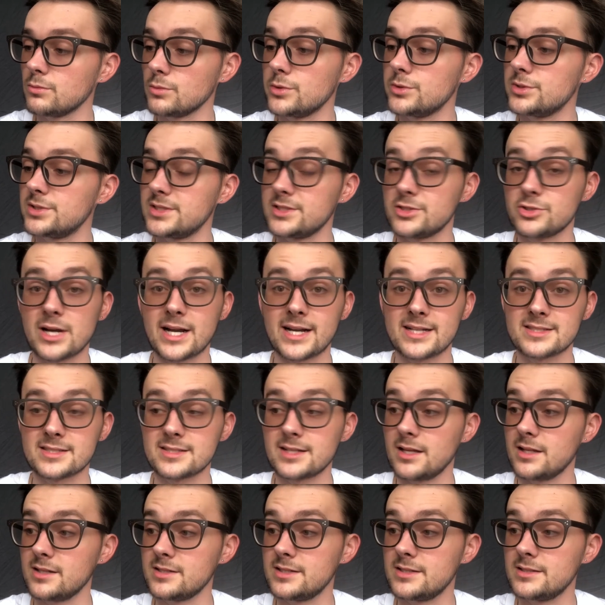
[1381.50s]
roost in dragon
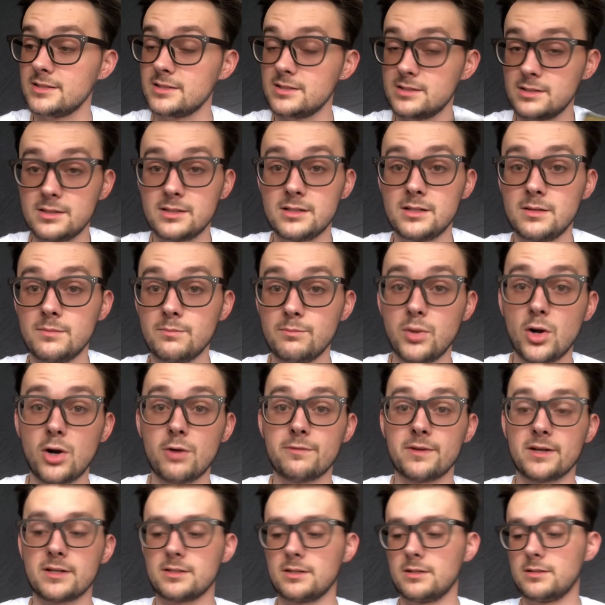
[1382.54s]
skeletons,
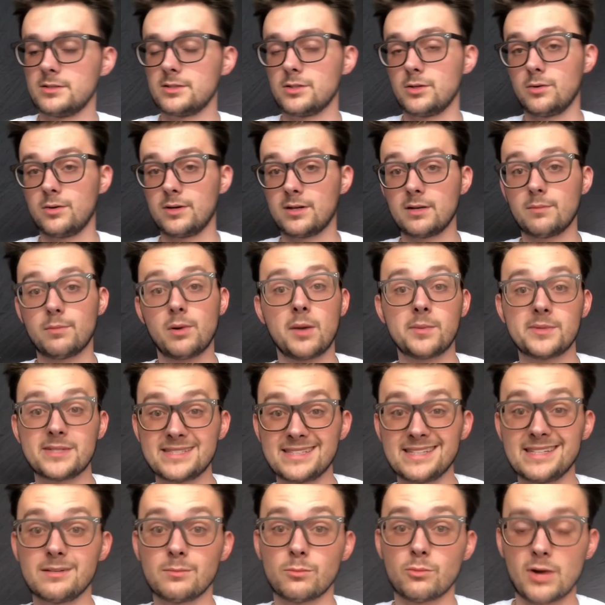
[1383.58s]
perfect. So it could probably
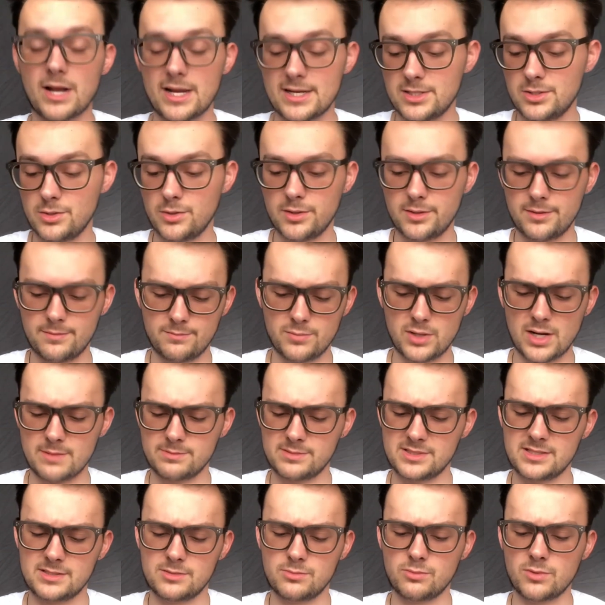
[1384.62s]
lead them right to it. Perhaps
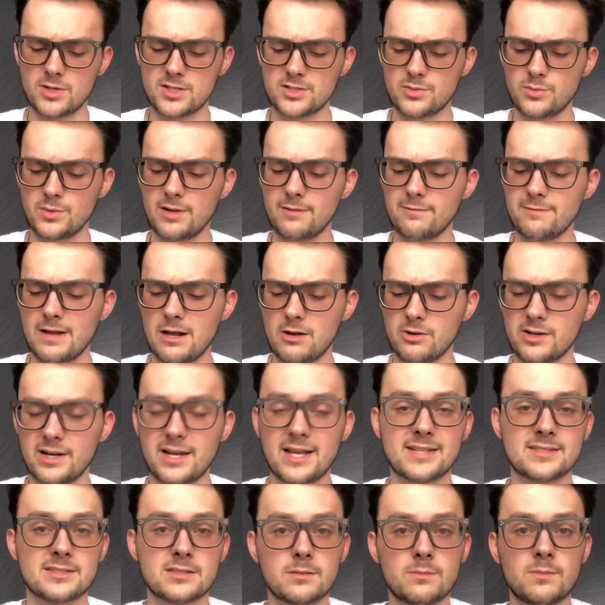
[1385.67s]
this Rustwing Falcon
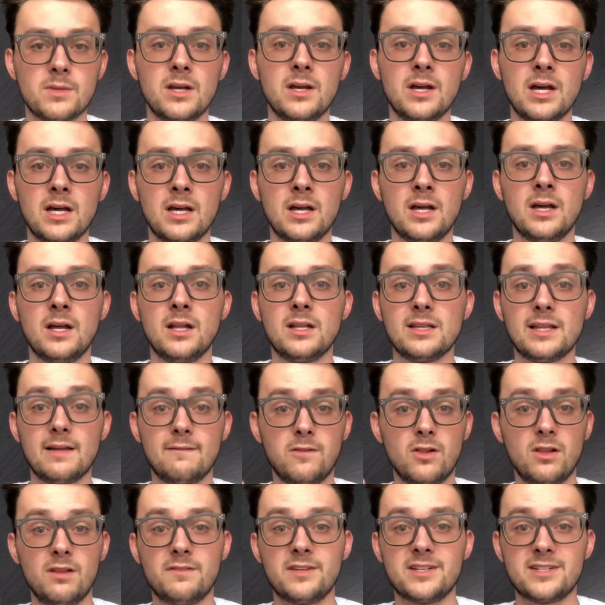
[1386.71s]
has some
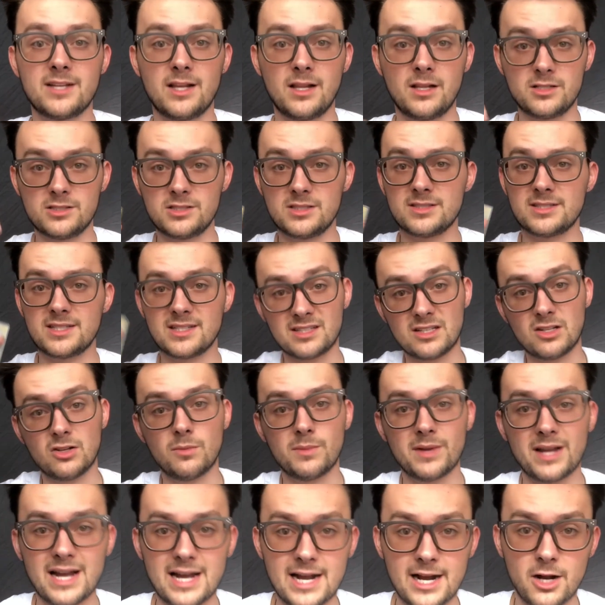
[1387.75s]
level of intelligence that's a little
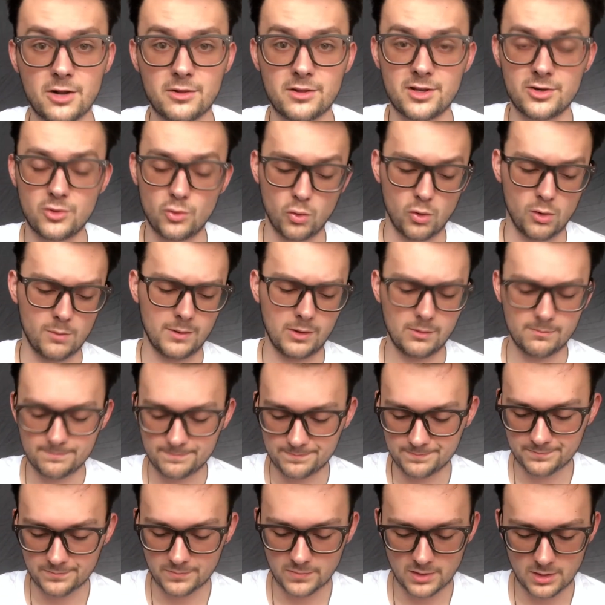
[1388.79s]
bit higher than normal.
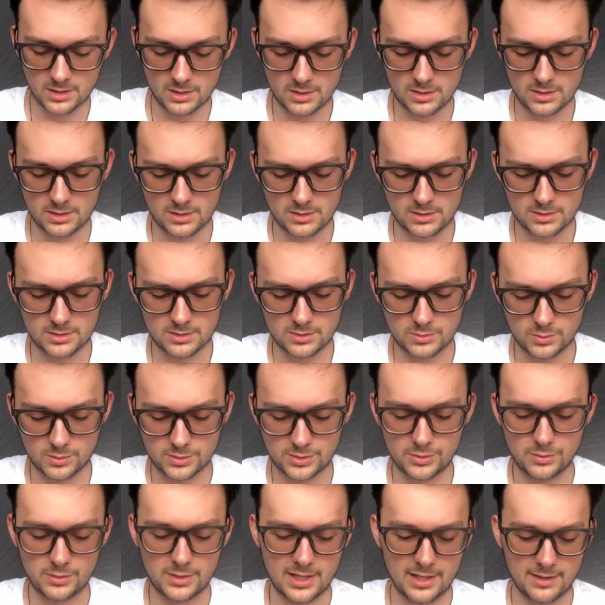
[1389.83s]
So we'll
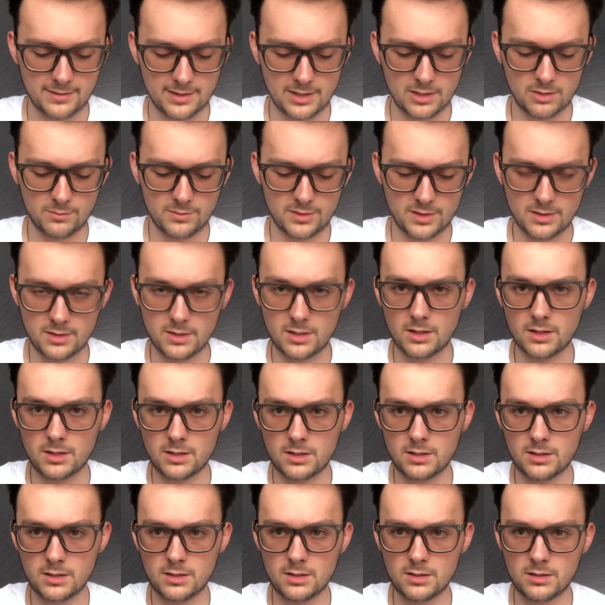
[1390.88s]
do that. That'll be the
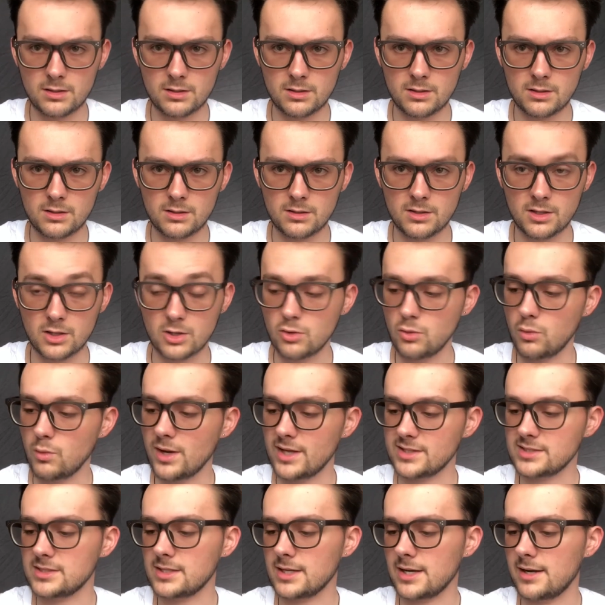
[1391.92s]

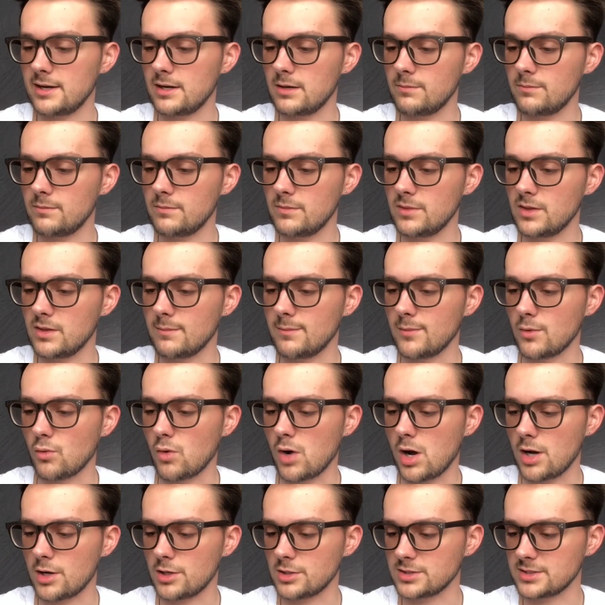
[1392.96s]
quest item, the
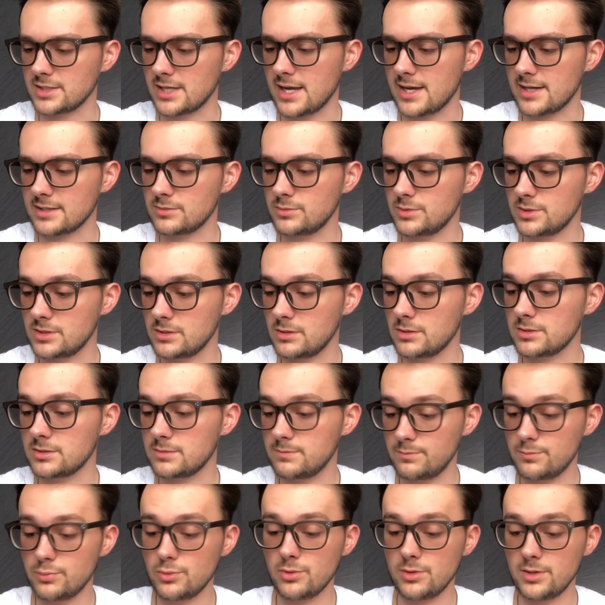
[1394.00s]
Marauder's Axe, which looks
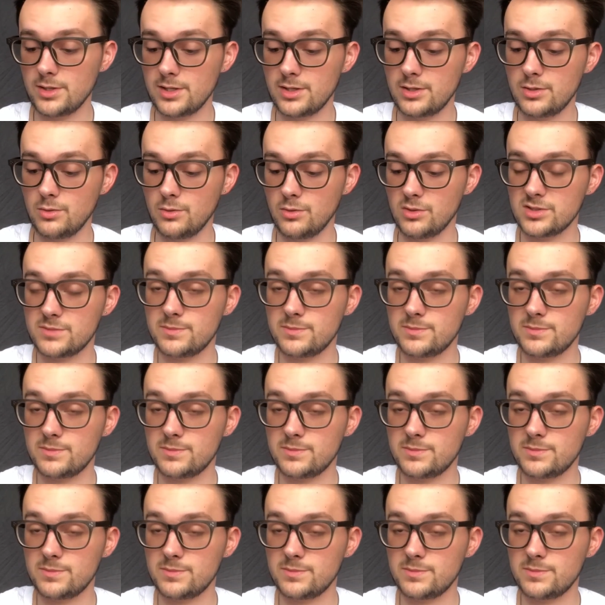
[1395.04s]
pretty cool,